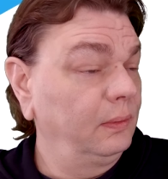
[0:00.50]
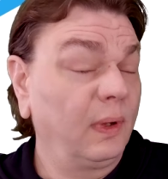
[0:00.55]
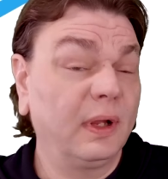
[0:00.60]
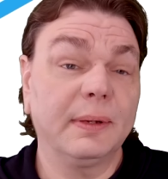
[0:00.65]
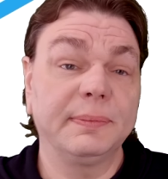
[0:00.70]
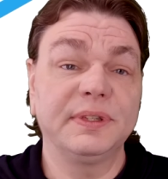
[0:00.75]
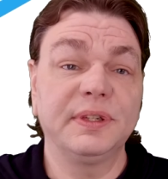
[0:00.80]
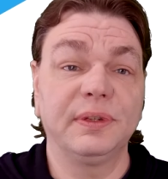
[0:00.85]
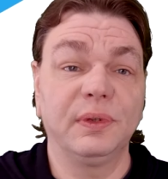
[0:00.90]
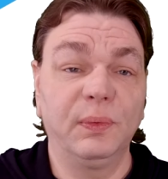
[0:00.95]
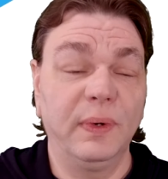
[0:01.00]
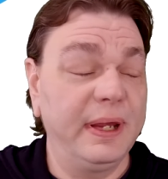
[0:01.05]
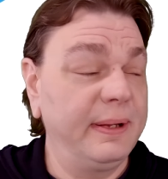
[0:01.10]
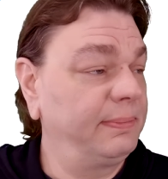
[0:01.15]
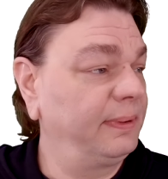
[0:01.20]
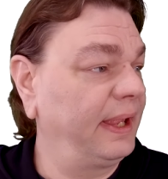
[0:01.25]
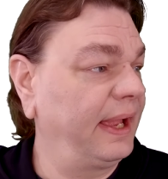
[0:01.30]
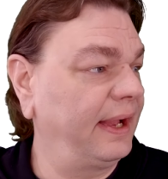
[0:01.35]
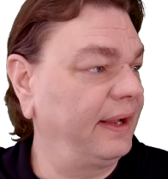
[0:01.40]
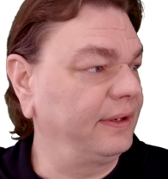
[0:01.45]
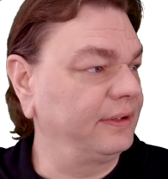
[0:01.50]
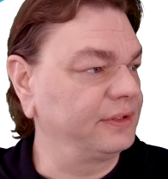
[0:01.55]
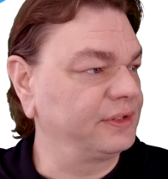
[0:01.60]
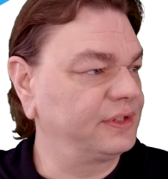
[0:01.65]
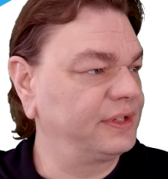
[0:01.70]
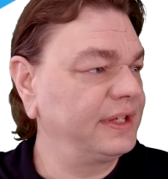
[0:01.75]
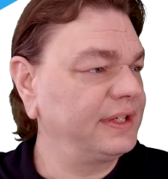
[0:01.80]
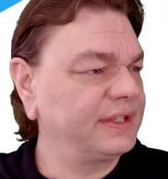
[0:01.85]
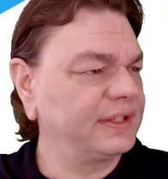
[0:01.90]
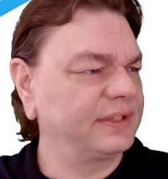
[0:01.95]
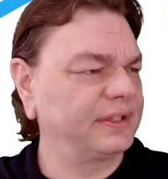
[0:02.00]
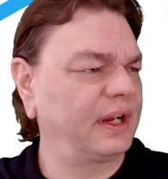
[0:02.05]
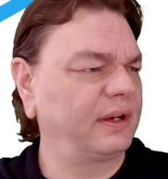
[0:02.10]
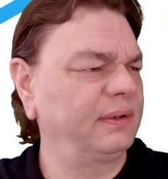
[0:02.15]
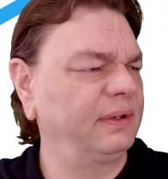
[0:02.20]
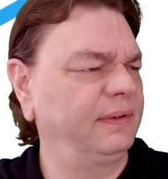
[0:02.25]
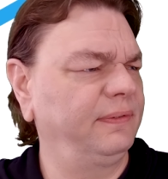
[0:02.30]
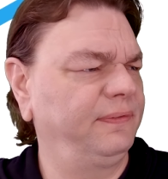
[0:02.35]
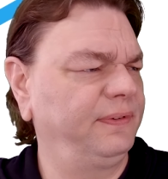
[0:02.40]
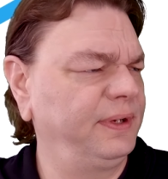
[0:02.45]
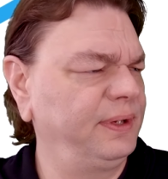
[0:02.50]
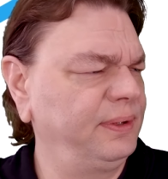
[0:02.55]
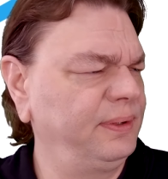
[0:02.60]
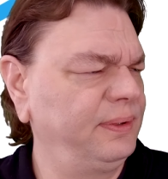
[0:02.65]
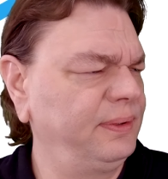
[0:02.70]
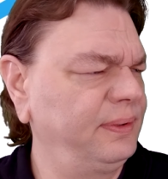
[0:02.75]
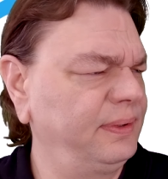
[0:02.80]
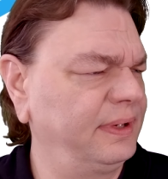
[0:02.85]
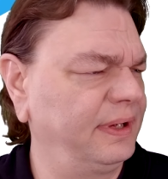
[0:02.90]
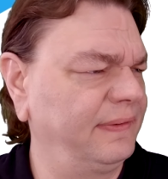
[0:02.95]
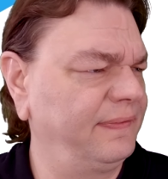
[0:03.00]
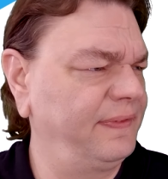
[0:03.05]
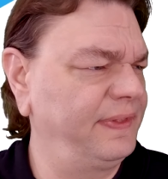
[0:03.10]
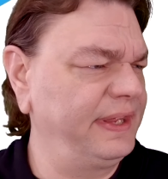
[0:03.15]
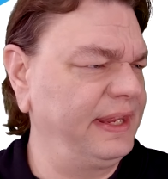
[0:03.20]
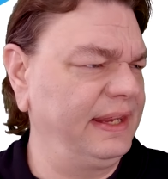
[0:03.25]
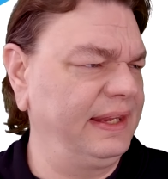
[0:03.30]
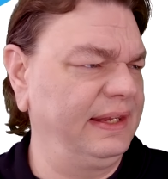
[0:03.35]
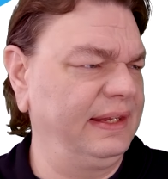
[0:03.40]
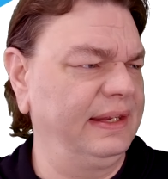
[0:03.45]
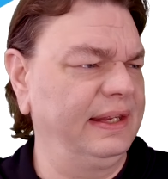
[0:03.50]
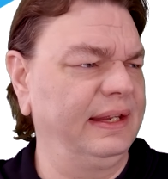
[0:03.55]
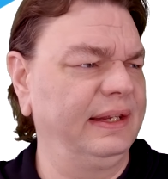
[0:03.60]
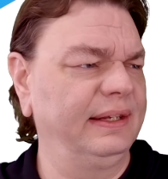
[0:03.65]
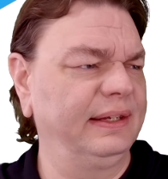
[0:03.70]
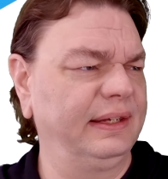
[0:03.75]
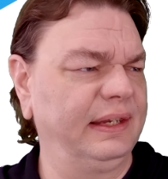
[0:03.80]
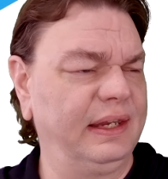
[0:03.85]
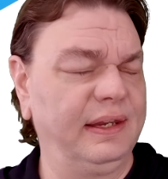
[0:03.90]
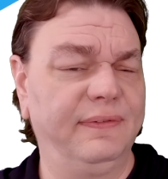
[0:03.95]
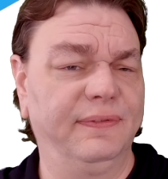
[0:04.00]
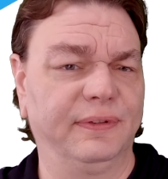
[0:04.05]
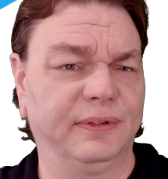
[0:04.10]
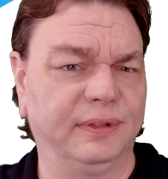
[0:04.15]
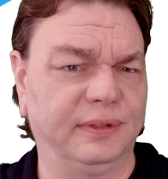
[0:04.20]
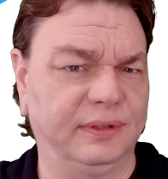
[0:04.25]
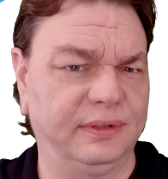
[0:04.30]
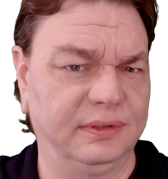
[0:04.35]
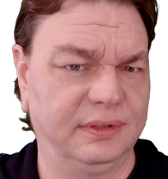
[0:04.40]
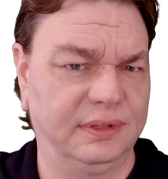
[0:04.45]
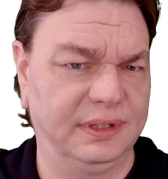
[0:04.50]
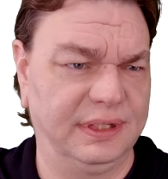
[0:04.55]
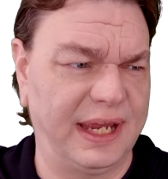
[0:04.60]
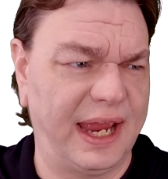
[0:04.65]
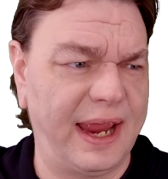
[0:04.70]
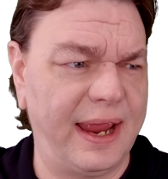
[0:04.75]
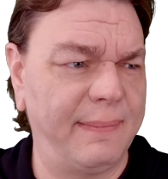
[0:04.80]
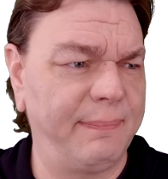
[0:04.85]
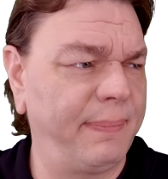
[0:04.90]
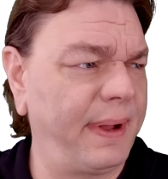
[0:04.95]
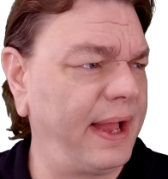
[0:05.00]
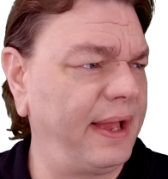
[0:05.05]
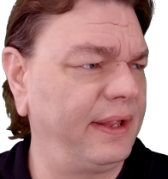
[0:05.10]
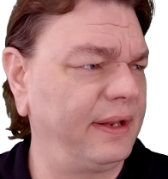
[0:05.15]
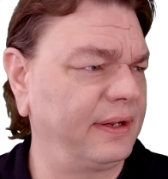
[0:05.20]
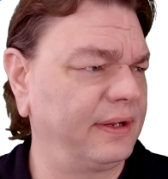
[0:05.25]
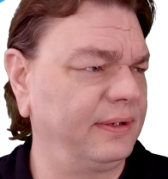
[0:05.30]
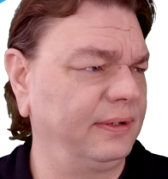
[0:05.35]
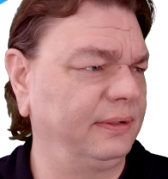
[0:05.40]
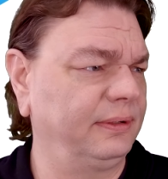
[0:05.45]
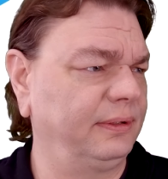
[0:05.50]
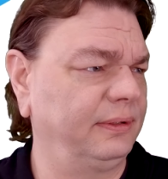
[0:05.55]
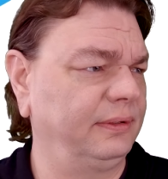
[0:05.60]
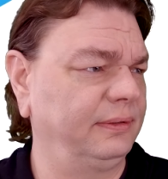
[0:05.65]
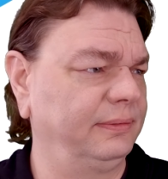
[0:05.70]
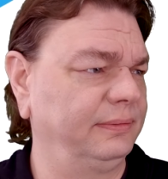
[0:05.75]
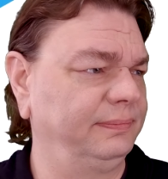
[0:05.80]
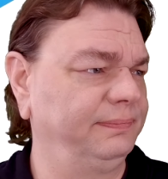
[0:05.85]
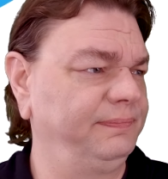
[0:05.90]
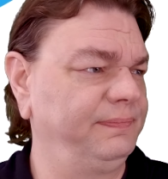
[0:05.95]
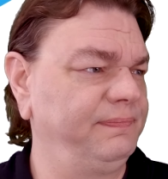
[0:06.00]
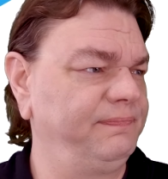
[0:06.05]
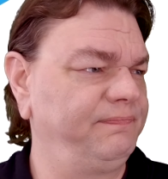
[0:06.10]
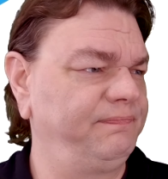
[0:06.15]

Welcome to the Weeb Lounge. This is our review of the evil, diabolical,